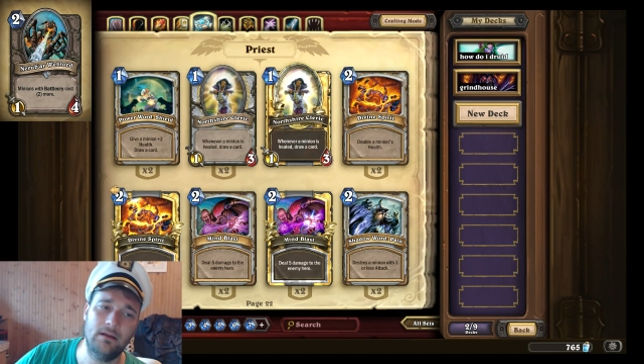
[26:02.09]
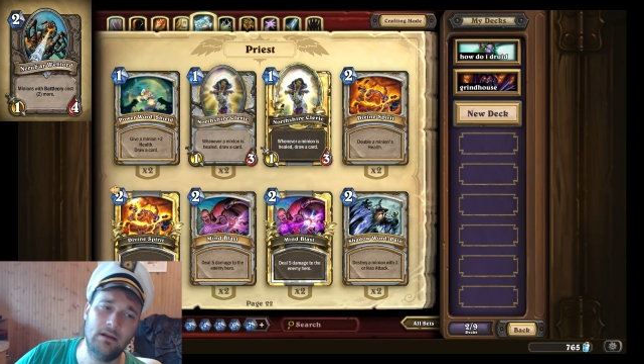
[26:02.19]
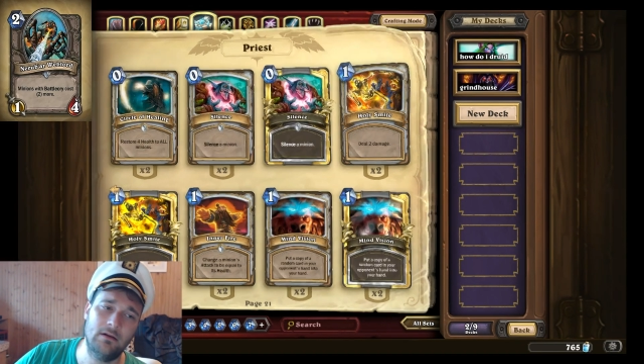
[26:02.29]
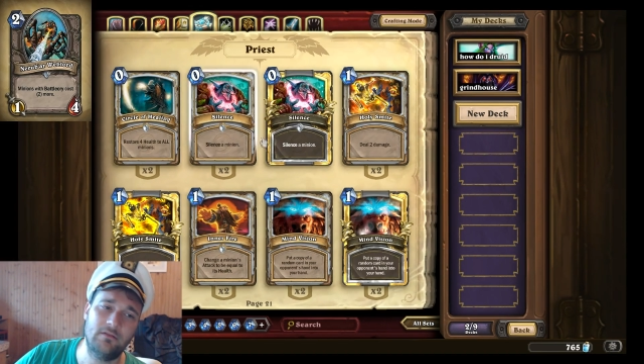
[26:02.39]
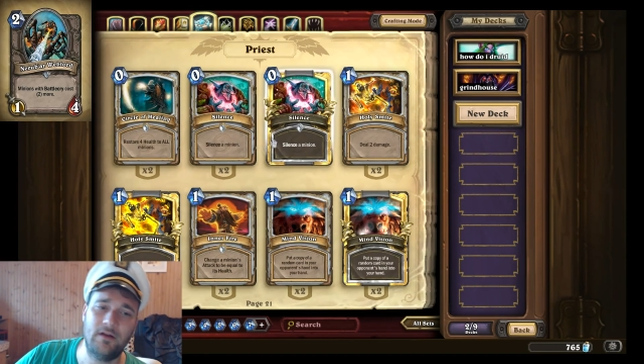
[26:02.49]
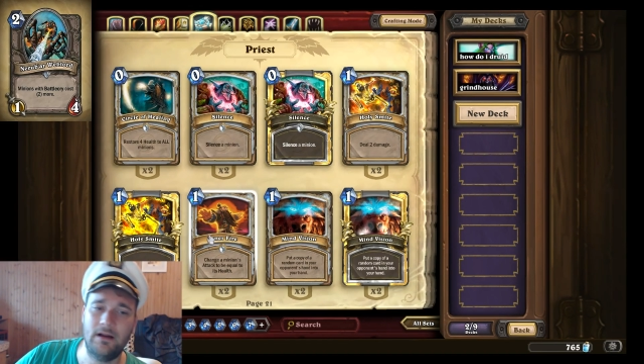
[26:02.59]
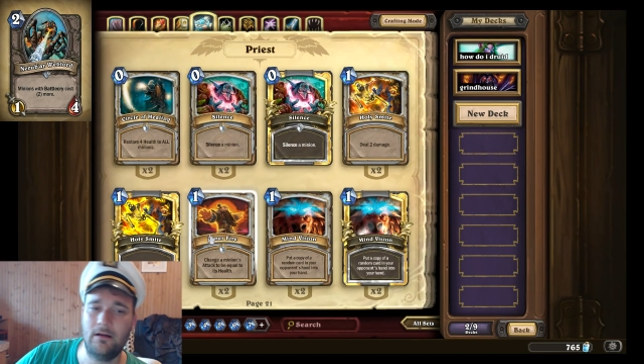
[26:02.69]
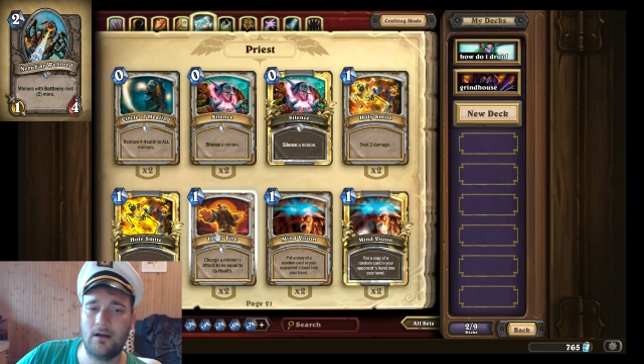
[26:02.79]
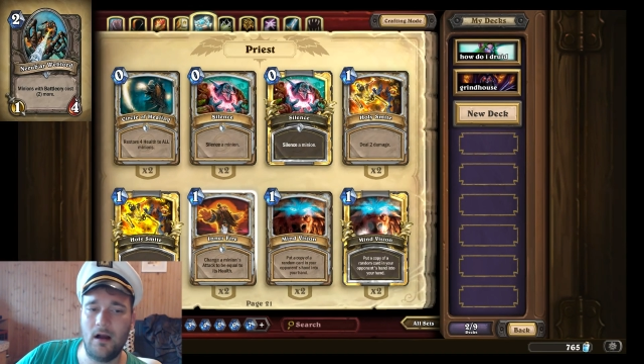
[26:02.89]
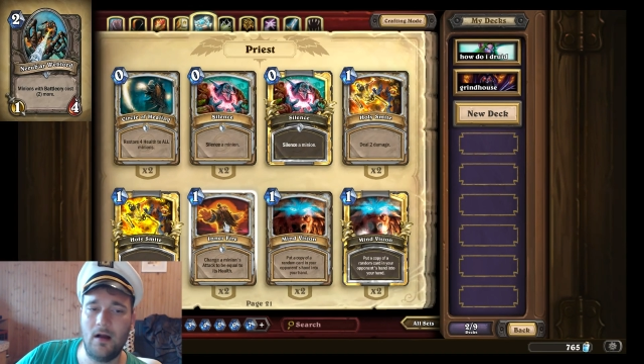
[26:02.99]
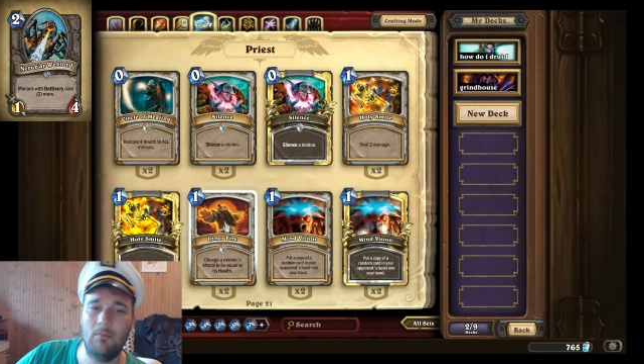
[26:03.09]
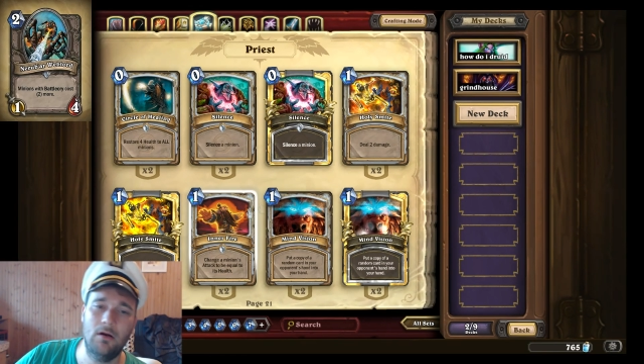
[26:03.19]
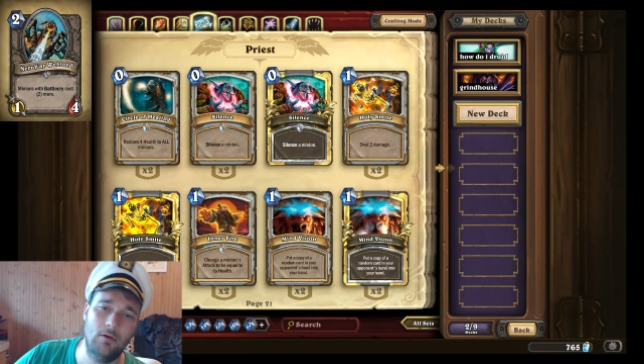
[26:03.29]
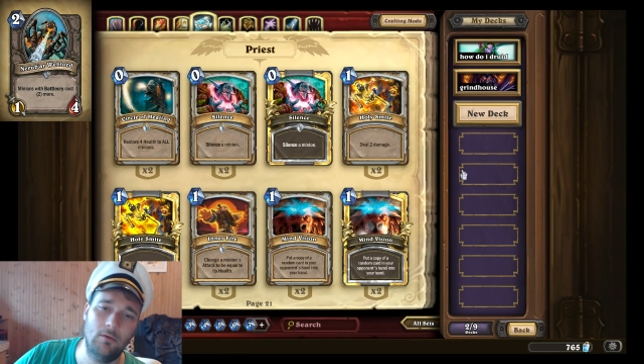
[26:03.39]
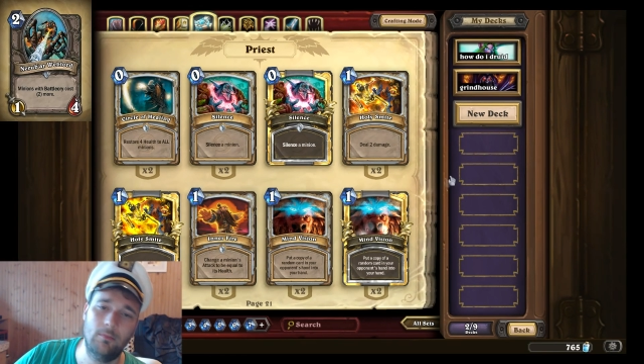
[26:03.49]
Inner Fire
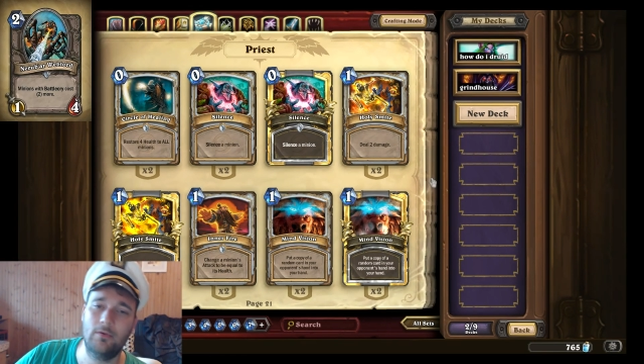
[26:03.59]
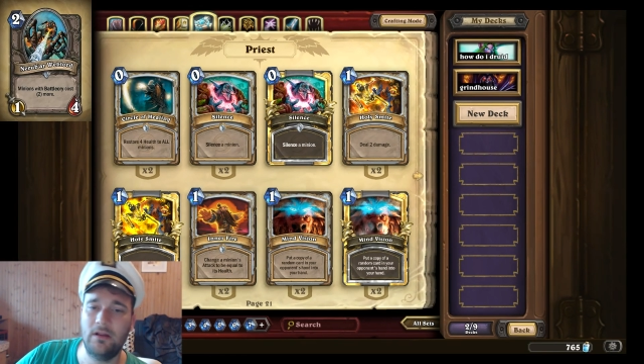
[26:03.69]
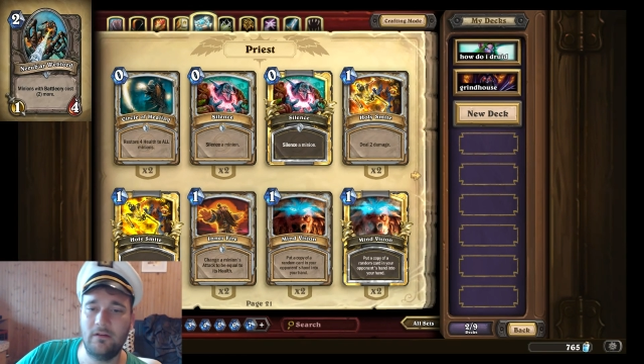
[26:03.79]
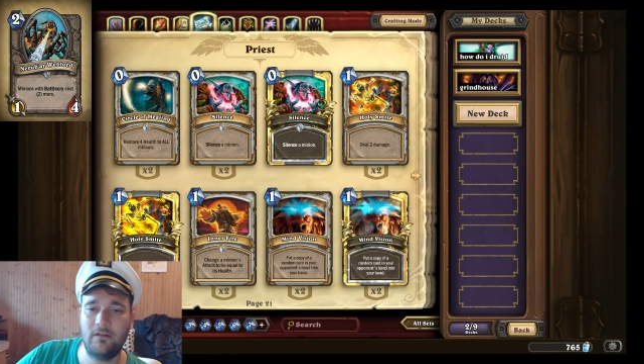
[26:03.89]
combo priests